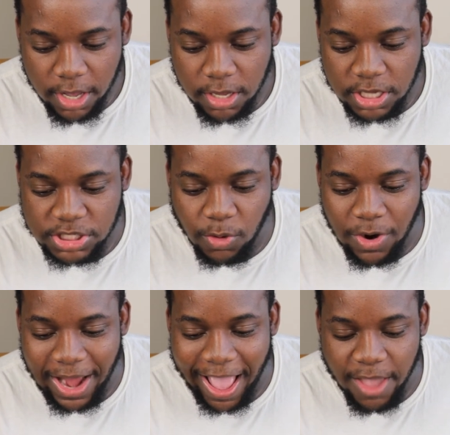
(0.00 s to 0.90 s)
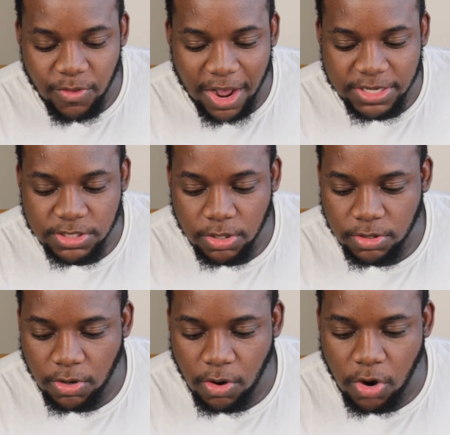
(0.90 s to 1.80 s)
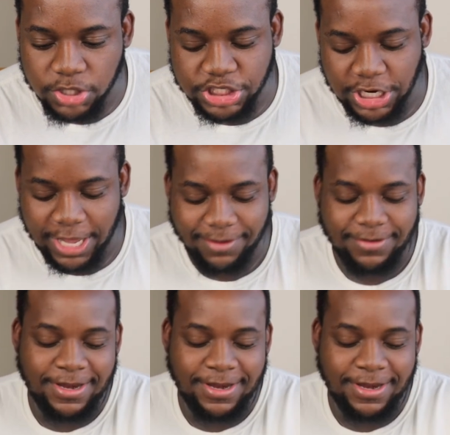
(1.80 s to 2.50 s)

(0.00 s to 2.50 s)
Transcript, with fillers: Cause the one I watch. oh shit.